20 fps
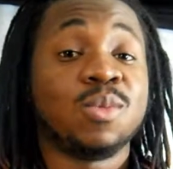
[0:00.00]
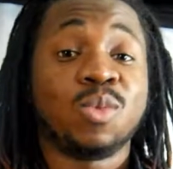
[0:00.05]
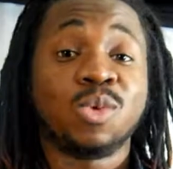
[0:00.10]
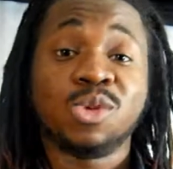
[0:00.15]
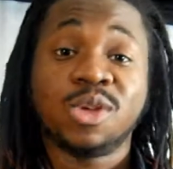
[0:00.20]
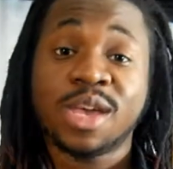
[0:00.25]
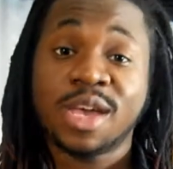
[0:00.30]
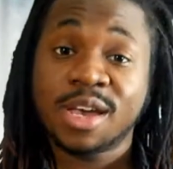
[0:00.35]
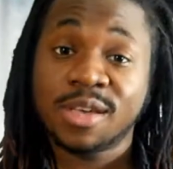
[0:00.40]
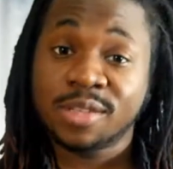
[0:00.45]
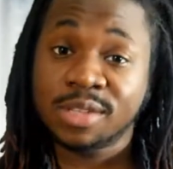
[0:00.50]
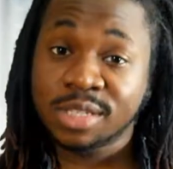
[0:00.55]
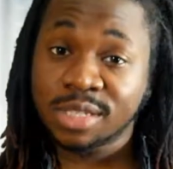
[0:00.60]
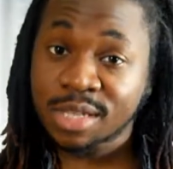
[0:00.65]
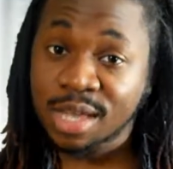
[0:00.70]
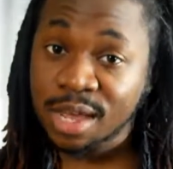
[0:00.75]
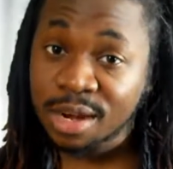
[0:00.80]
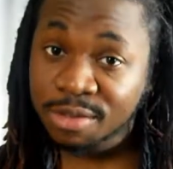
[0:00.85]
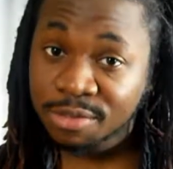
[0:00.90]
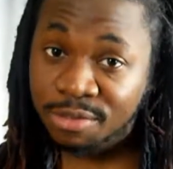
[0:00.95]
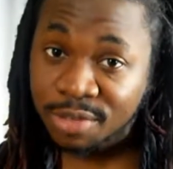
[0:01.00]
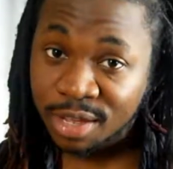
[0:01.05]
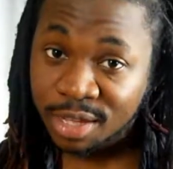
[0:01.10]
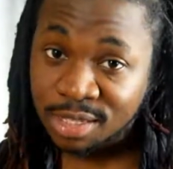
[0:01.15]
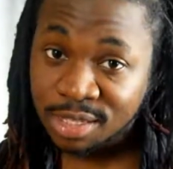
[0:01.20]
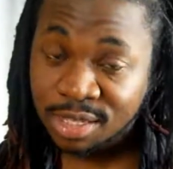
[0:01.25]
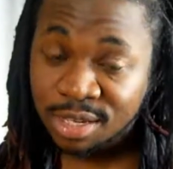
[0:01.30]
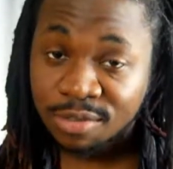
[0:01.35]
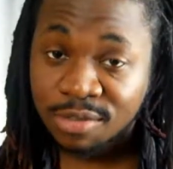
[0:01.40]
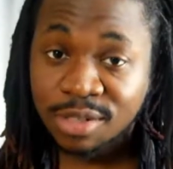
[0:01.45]
when you have the side
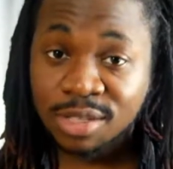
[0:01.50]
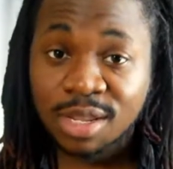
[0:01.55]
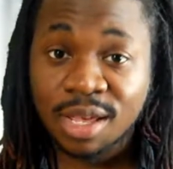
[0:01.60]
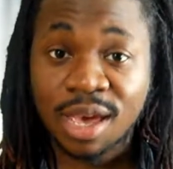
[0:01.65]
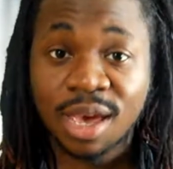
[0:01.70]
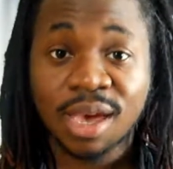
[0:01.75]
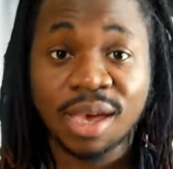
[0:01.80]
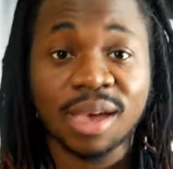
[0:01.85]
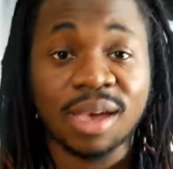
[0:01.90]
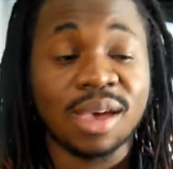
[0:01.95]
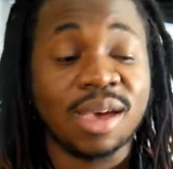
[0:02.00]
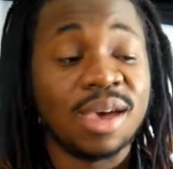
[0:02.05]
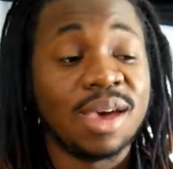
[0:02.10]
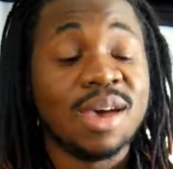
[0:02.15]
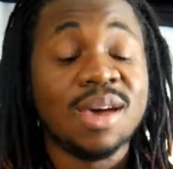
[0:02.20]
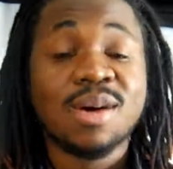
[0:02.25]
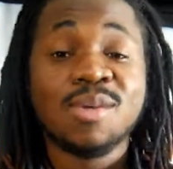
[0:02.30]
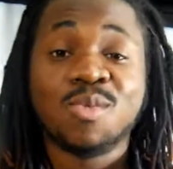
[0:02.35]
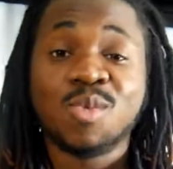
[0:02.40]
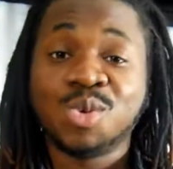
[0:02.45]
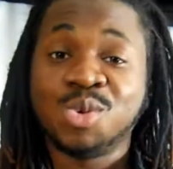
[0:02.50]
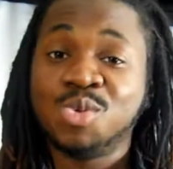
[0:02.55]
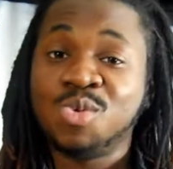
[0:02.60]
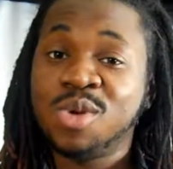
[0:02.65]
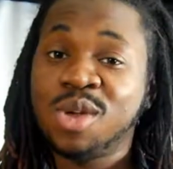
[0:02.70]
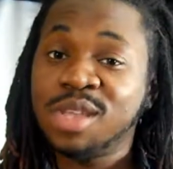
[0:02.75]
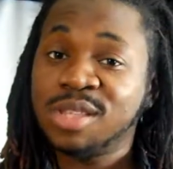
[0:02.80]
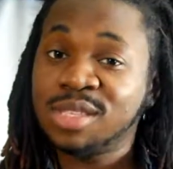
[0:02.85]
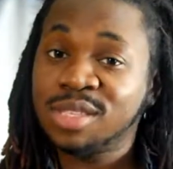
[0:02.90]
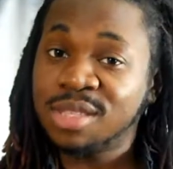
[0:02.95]
effects every day, when you
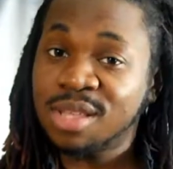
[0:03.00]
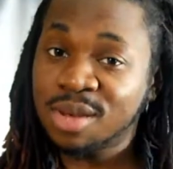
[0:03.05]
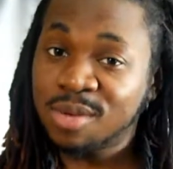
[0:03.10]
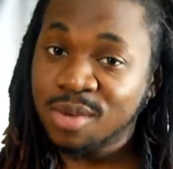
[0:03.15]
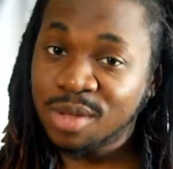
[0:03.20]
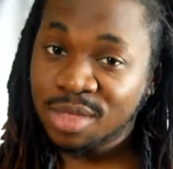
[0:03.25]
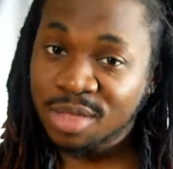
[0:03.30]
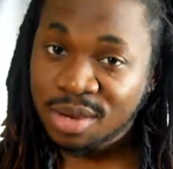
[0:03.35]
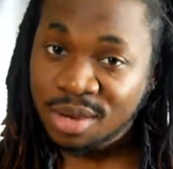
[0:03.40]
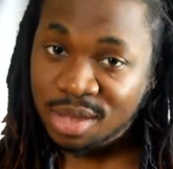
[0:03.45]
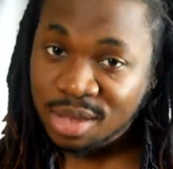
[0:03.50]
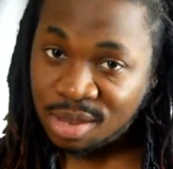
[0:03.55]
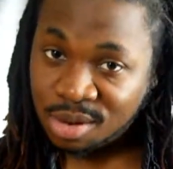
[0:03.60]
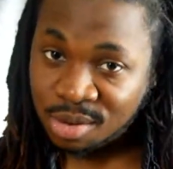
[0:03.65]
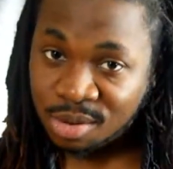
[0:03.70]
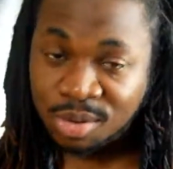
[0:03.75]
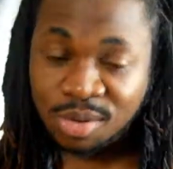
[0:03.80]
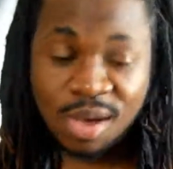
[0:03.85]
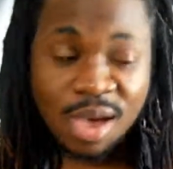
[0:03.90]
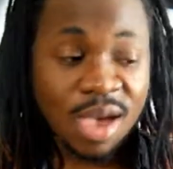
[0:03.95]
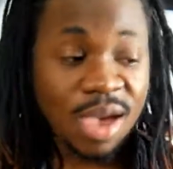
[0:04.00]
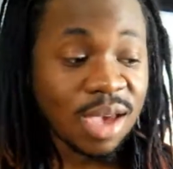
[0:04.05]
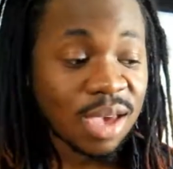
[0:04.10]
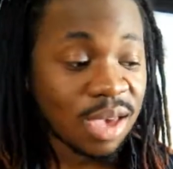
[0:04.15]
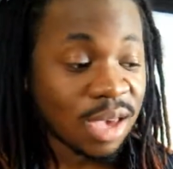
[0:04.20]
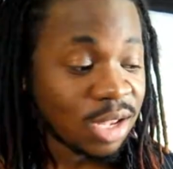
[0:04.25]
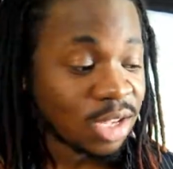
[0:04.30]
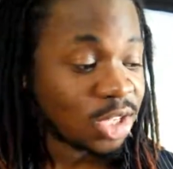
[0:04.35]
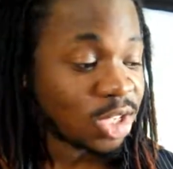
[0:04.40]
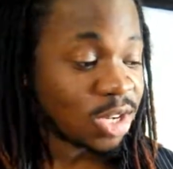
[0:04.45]
get stuck with the needle
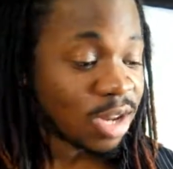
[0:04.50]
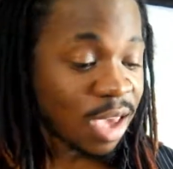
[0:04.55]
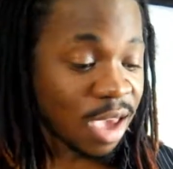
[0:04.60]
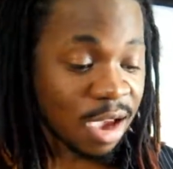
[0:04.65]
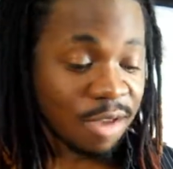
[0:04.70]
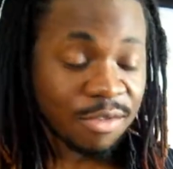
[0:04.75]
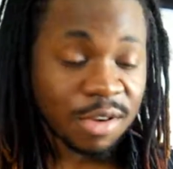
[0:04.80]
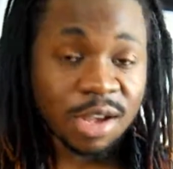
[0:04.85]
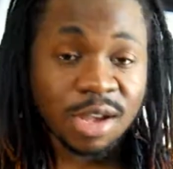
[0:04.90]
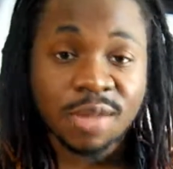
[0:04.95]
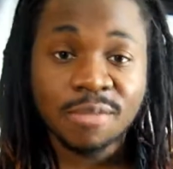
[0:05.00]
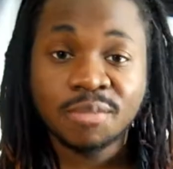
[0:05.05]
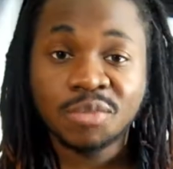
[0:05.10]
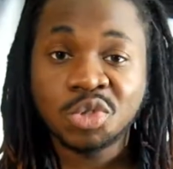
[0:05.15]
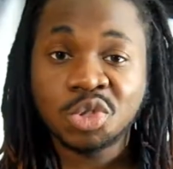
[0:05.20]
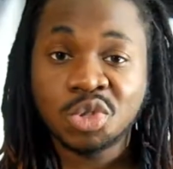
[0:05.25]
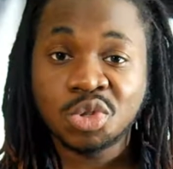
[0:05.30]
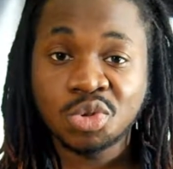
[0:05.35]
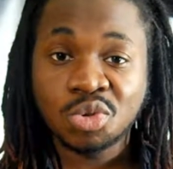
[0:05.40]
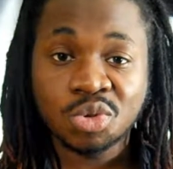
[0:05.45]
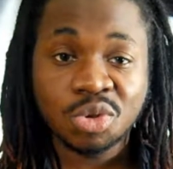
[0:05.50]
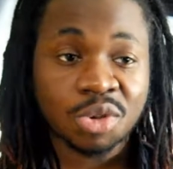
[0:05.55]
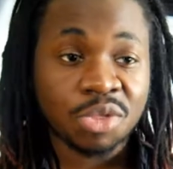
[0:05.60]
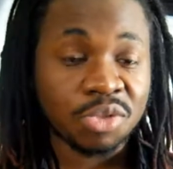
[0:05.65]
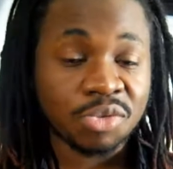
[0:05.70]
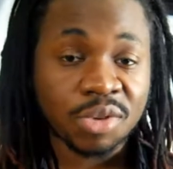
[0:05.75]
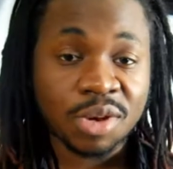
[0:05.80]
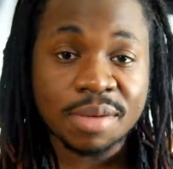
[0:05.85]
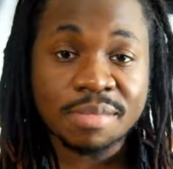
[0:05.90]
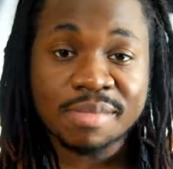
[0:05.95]
each and every 2 to
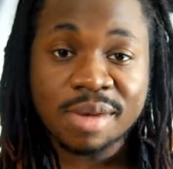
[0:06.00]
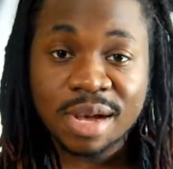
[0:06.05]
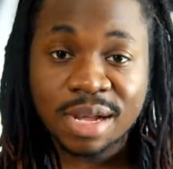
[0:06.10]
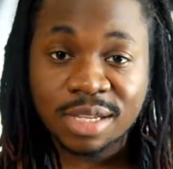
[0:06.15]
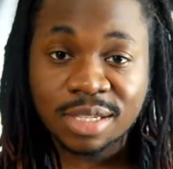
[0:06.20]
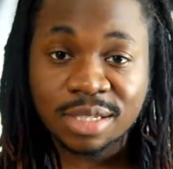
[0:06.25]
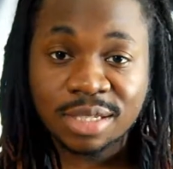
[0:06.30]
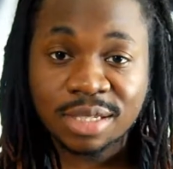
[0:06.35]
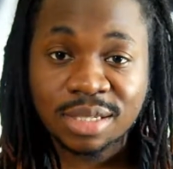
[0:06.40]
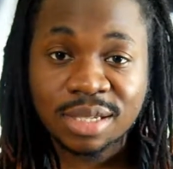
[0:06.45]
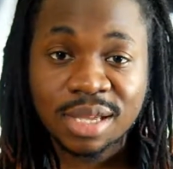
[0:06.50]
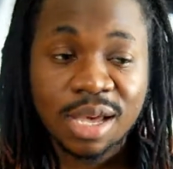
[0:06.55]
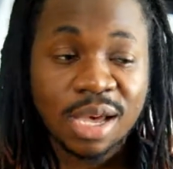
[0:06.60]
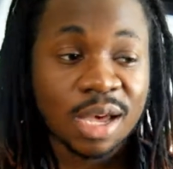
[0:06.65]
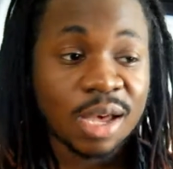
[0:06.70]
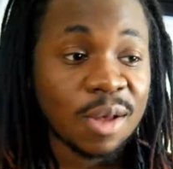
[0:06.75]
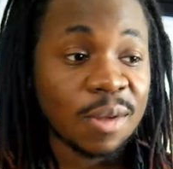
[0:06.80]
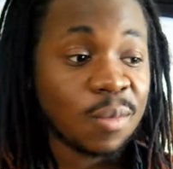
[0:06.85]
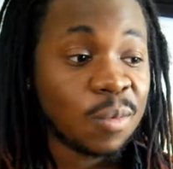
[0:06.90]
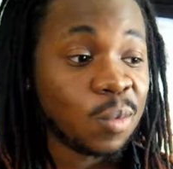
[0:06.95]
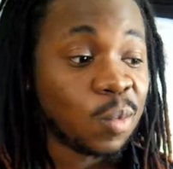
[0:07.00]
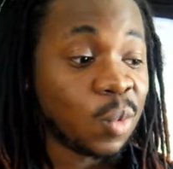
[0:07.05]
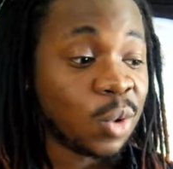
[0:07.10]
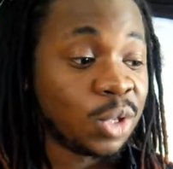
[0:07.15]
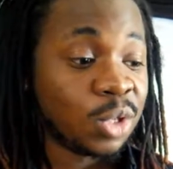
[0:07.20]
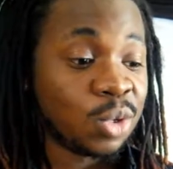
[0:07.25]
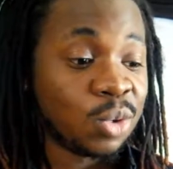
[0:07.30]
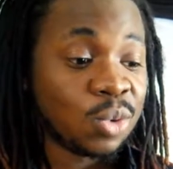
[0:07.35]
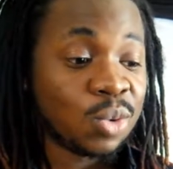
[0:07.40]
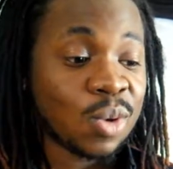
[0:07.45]
3 months,
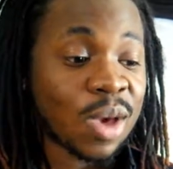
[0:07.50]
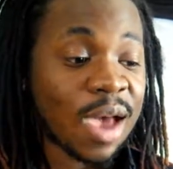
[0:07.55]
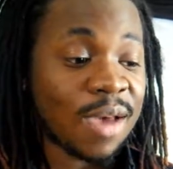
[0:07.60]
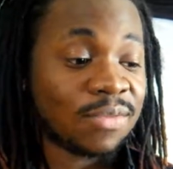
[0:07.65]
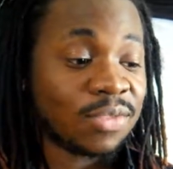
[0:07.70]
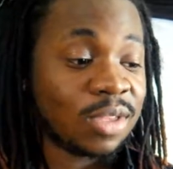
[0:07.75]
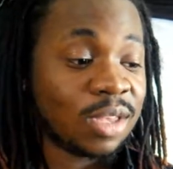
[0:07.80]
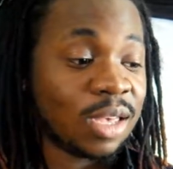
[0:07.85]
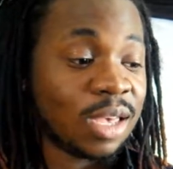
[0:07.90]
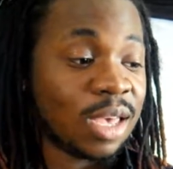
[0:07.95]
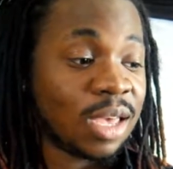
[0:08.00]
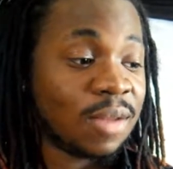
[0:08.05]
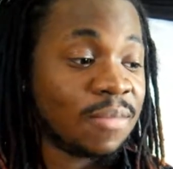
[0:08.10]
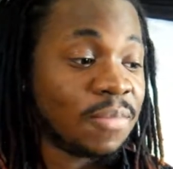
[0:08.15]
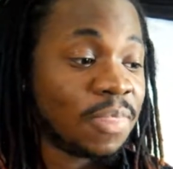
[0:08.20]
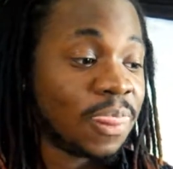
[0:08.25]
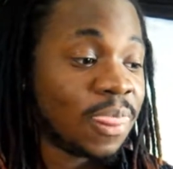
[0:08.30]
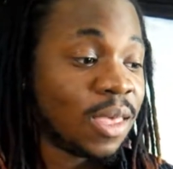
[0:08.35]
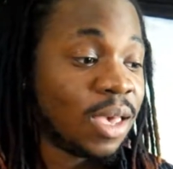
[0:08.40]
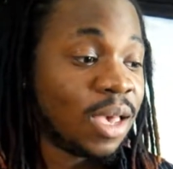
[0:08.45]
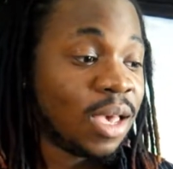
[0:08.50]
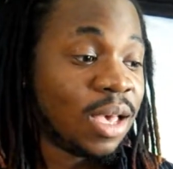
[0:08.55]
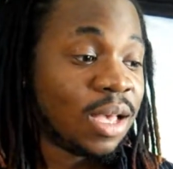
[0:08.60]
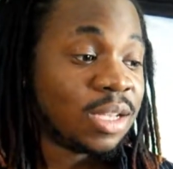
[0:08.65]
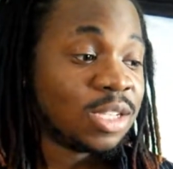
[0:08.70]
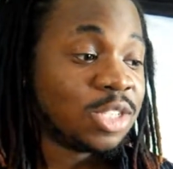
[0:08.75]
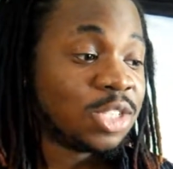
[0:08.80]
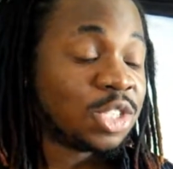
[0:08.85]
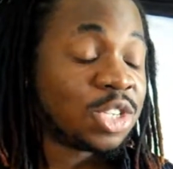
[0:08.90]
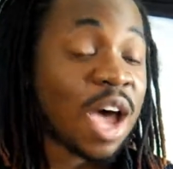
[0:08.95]
when you have to get
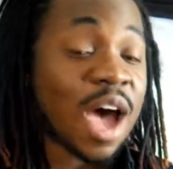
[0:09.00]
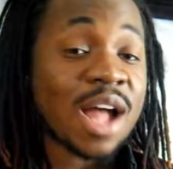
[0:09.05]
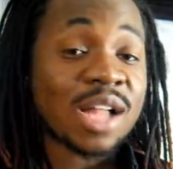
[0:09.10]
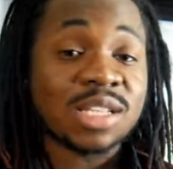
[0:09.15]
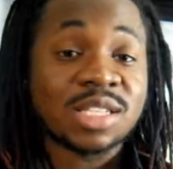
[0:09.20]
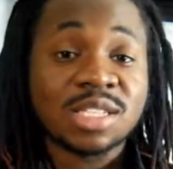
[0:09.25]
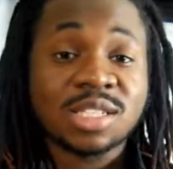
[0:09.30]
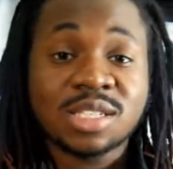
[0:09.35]
shots